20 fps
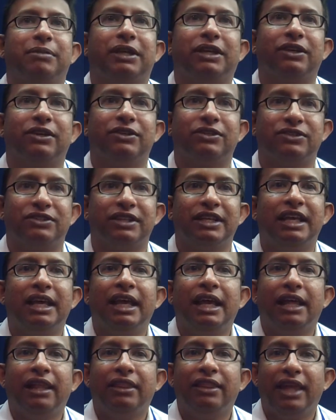Because
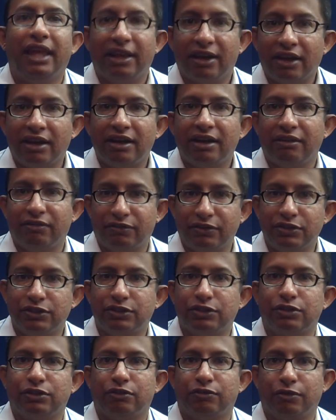there are
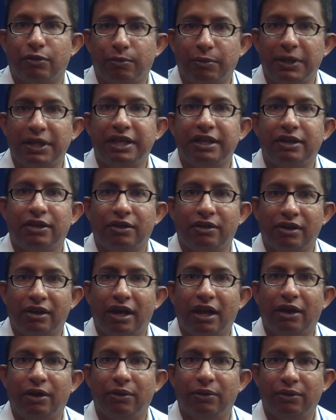differences of opinion on
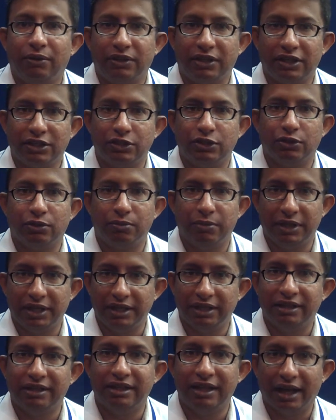how things should be
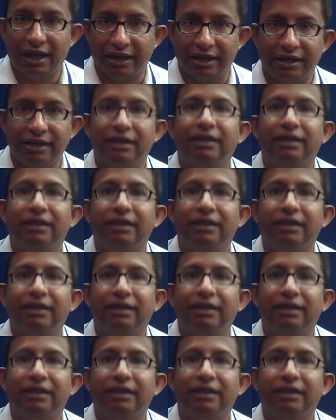done.